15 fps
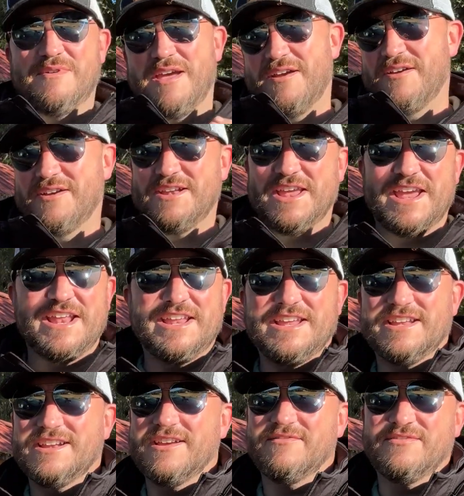
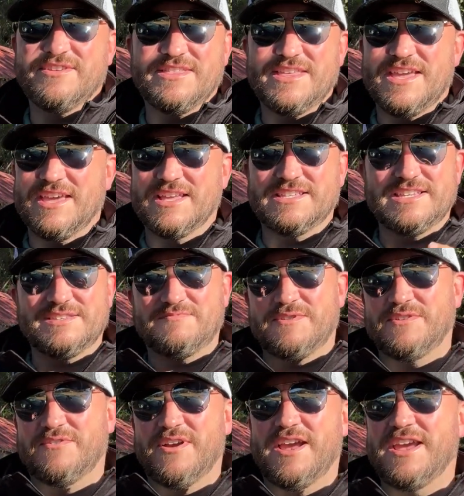marinating and everything. It's just
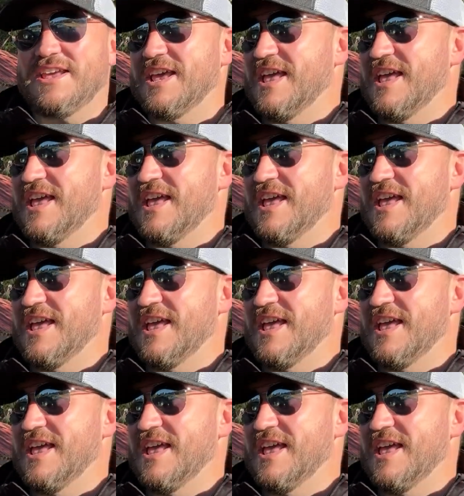been great.